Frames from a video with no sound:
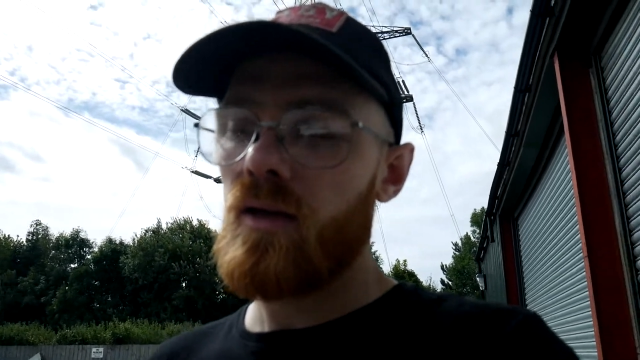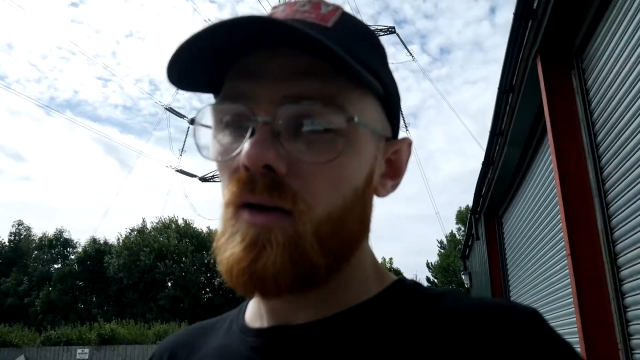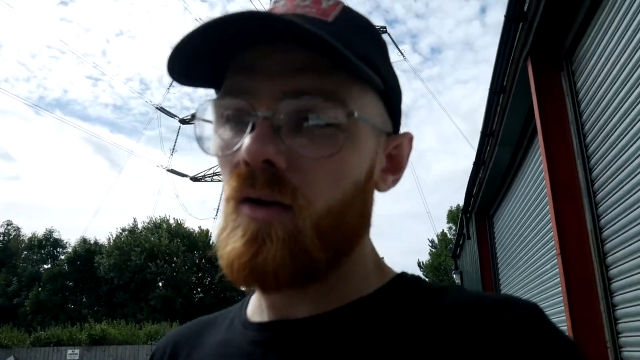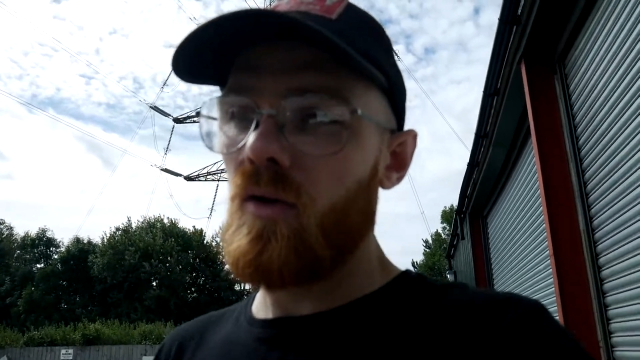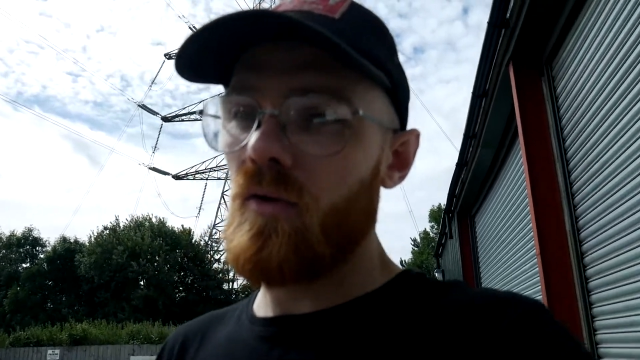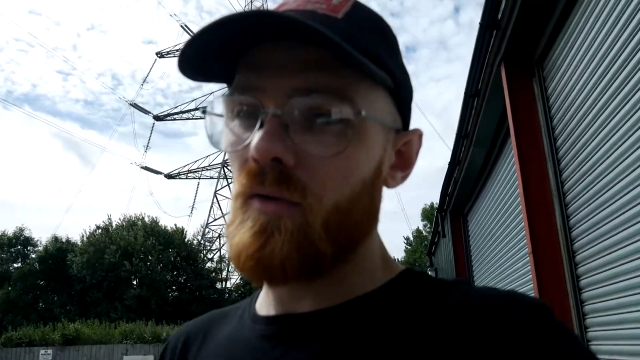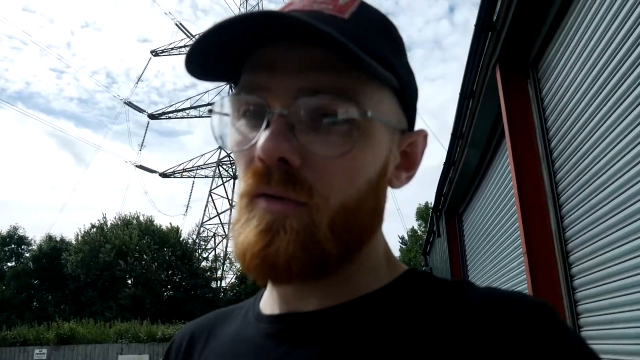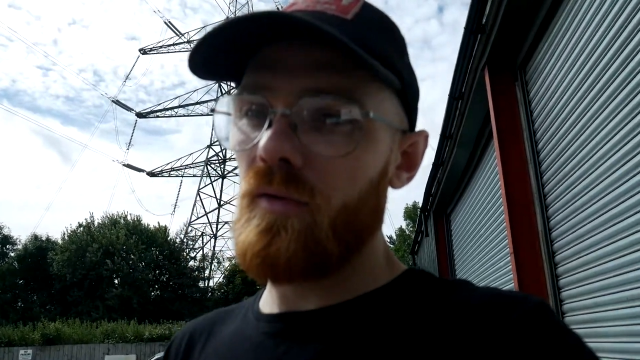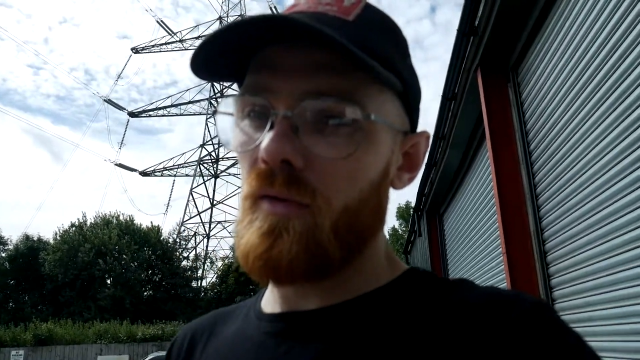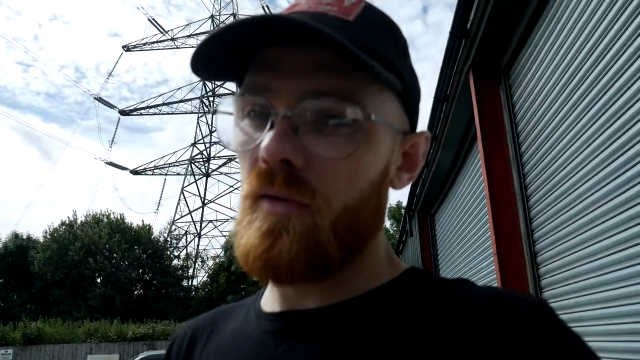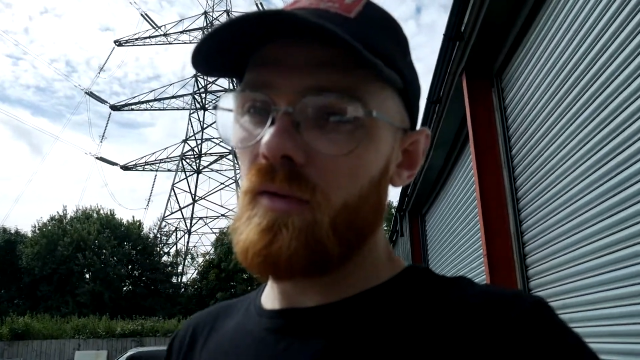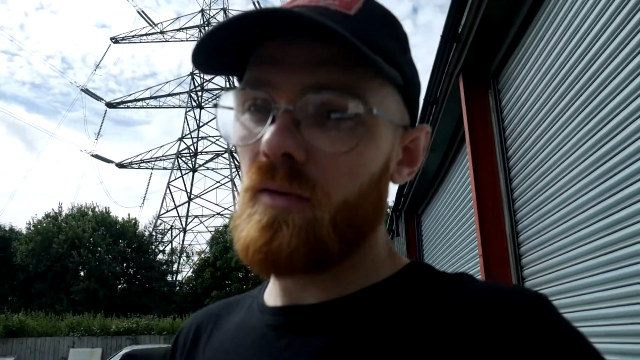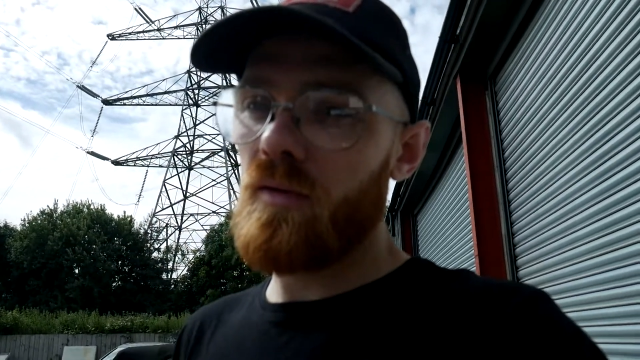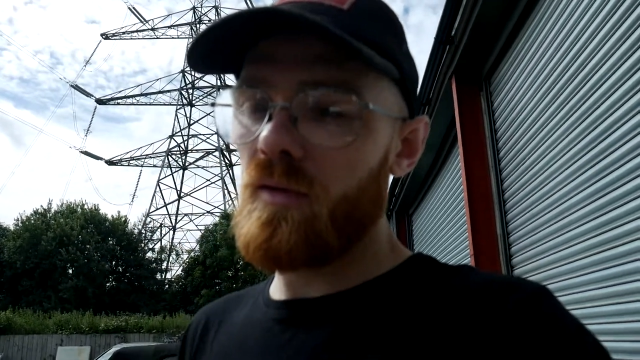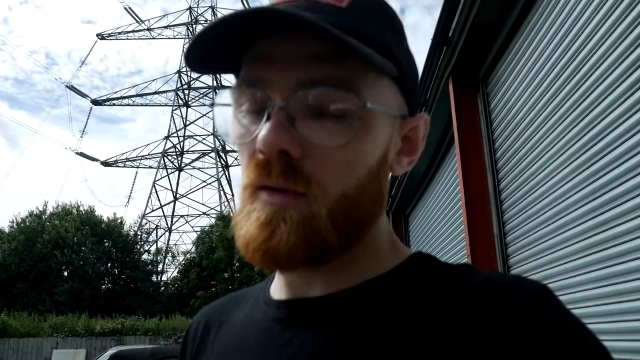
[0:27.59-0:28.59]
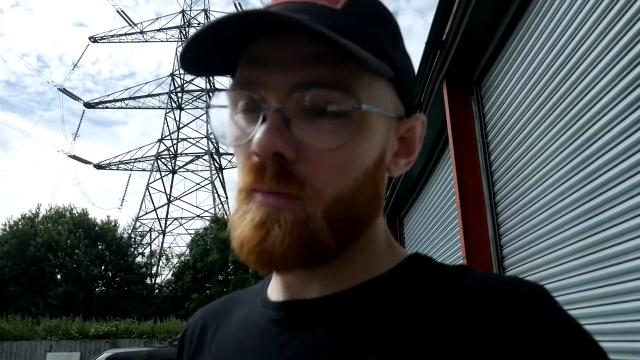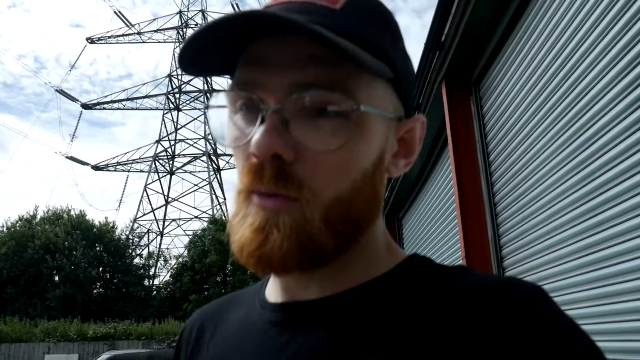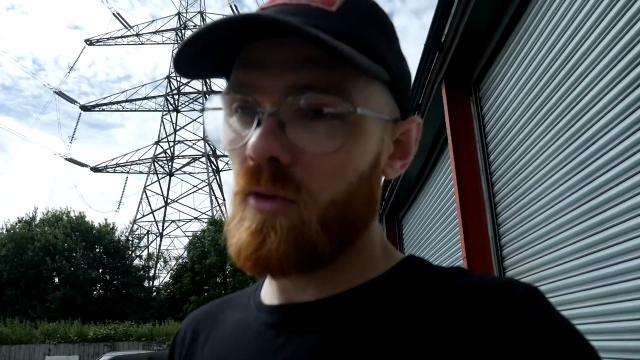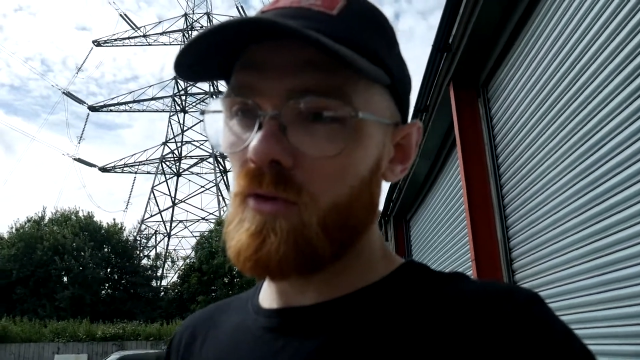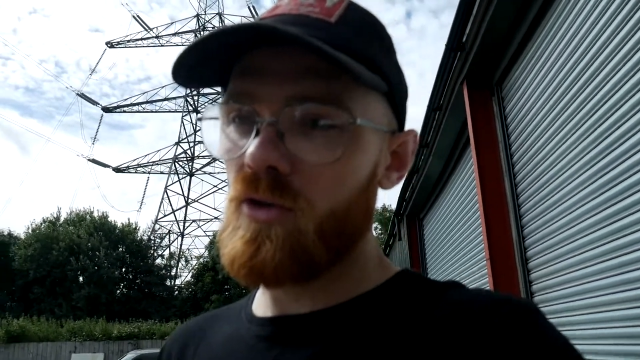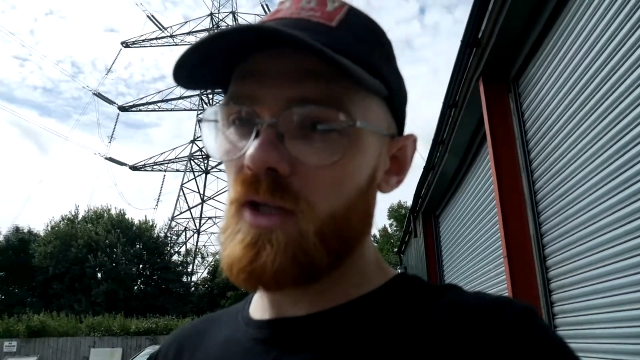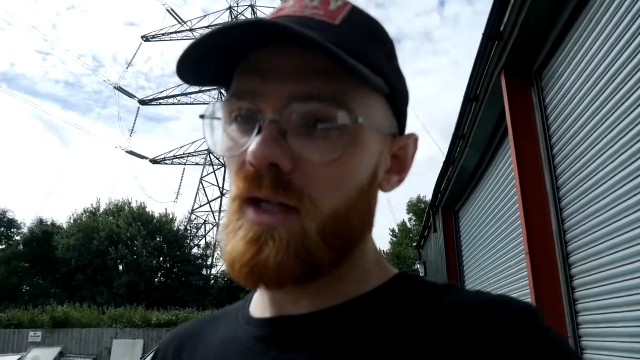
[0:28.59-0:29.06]
on the
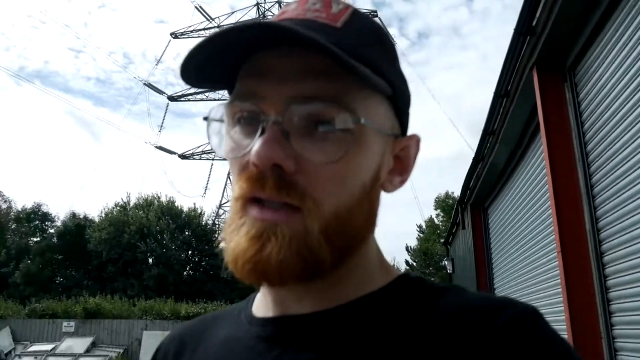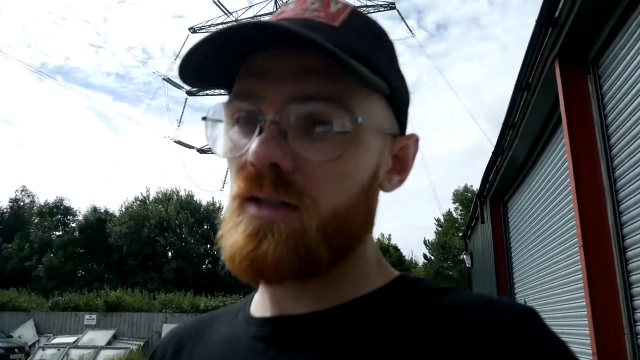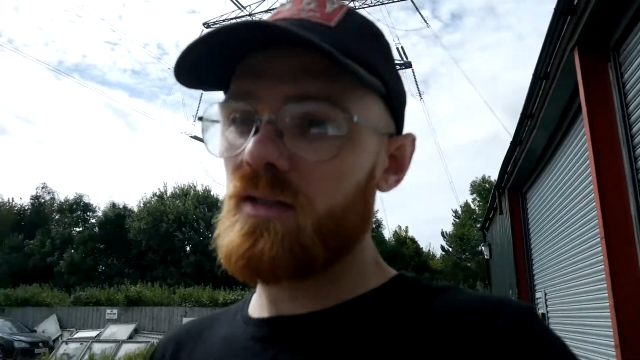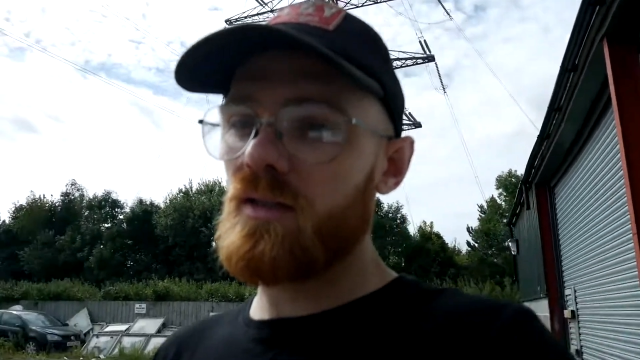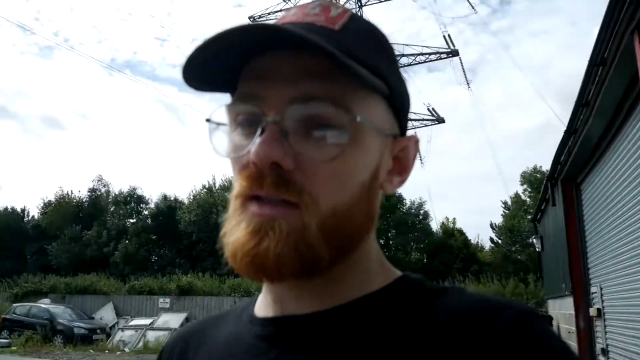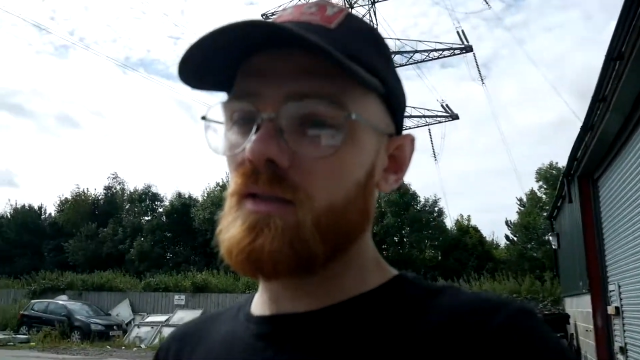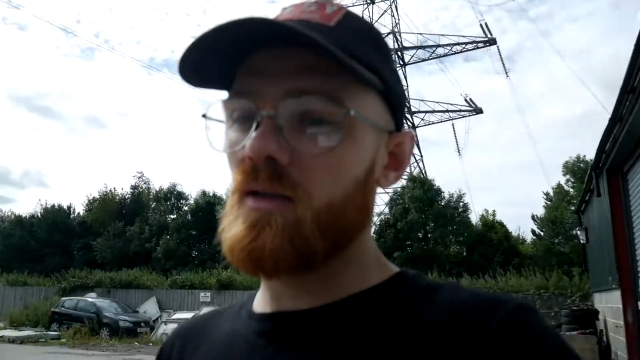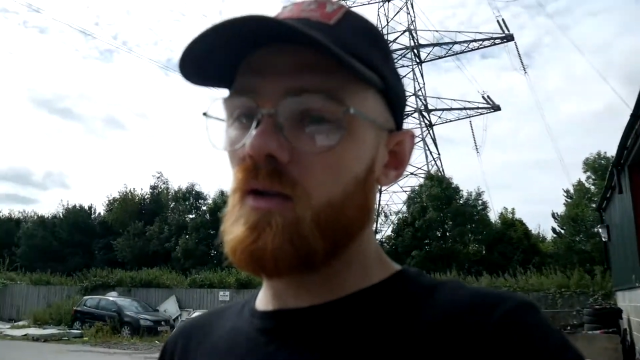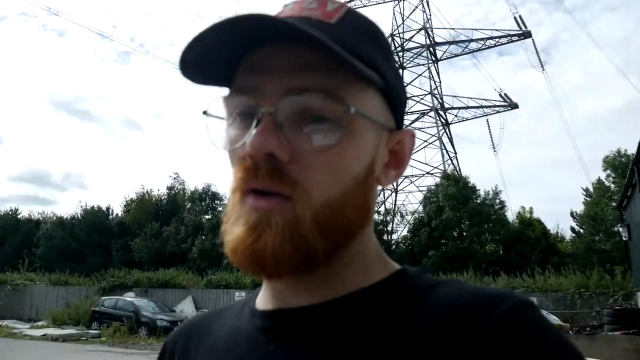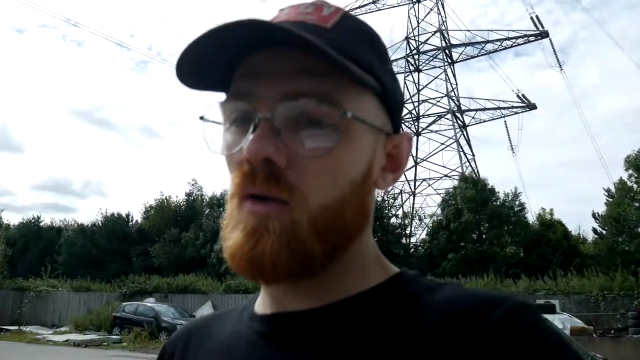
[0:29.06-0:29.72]
projects,